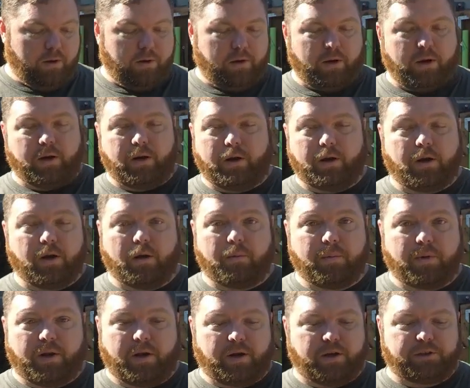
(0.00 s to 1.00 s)
Any
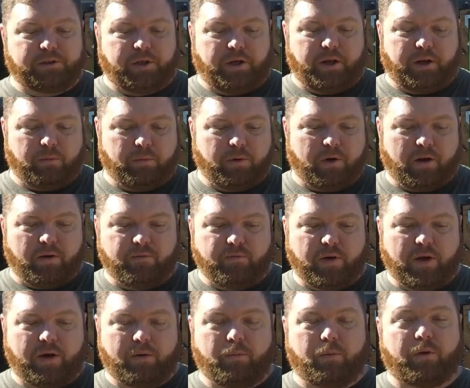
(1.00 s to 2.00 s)
combination, anywhere I
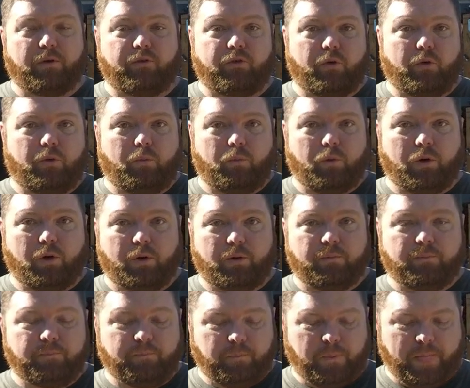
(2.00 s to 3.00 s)
find where it's going to work,
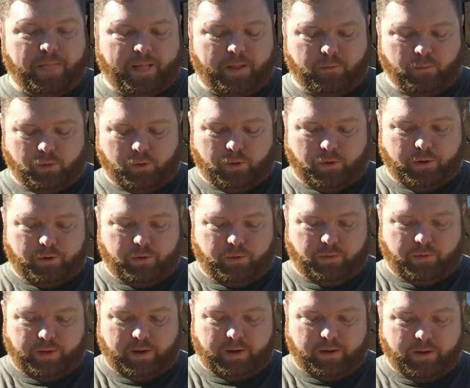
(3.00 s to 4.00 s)
we're going to
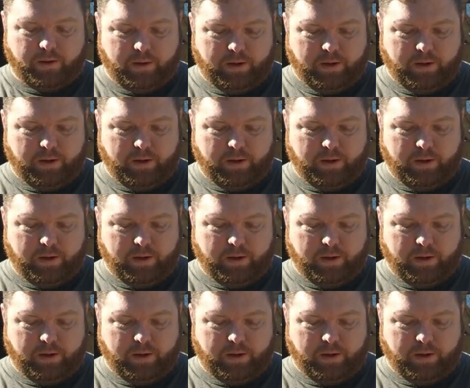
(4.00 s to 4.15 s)
do that.